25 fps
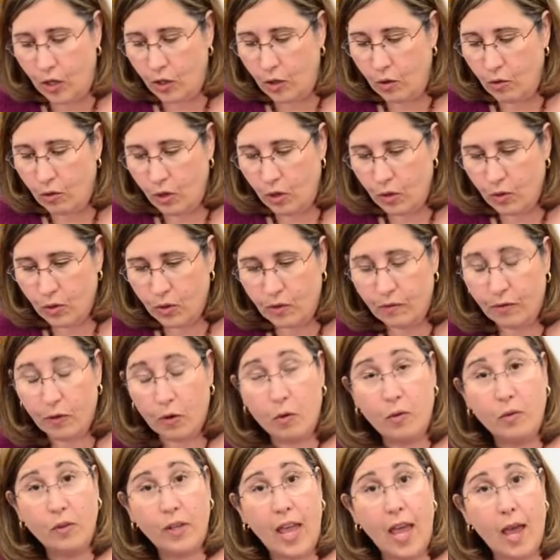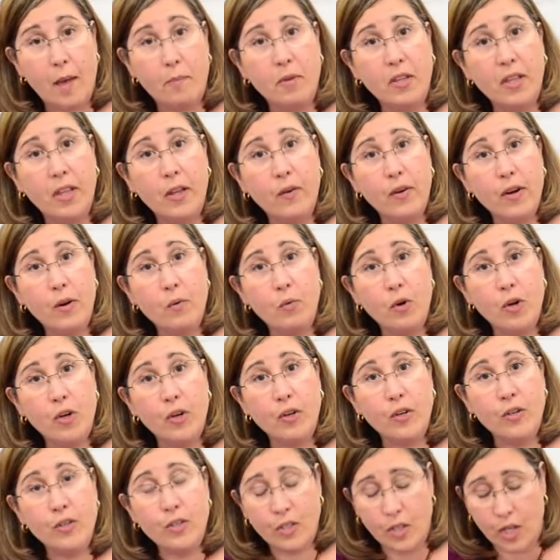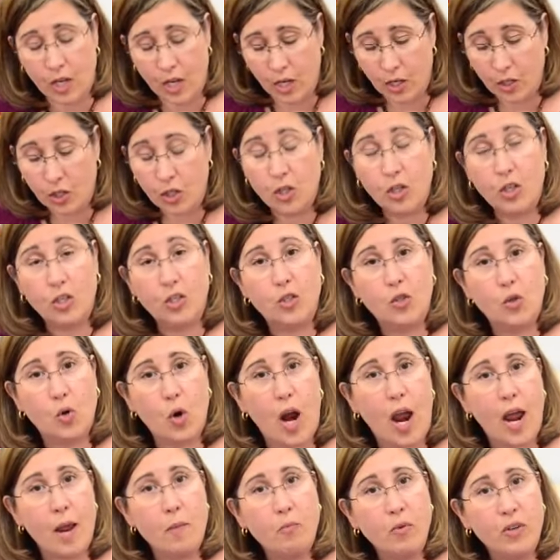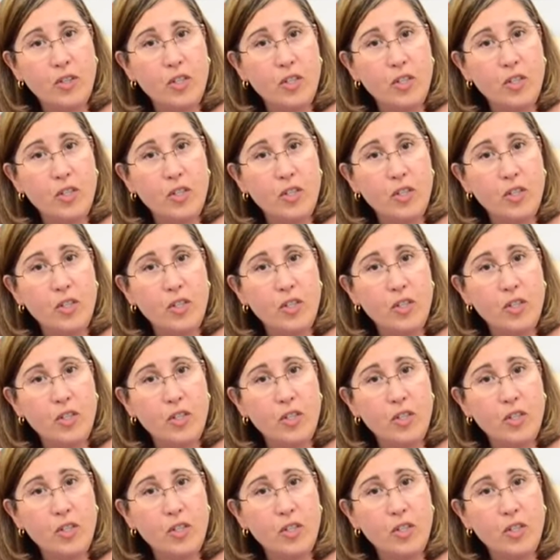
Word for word: You use vocabulary words to describe